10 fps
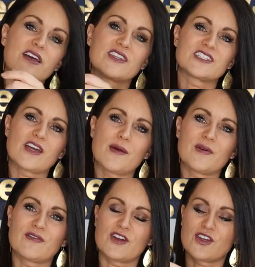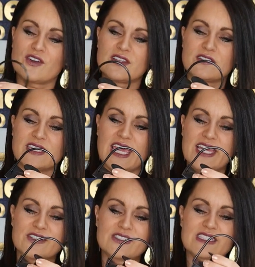on the top of your little
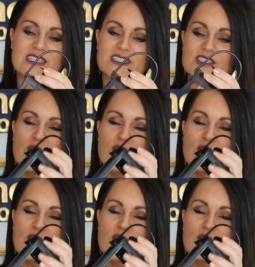candlestick.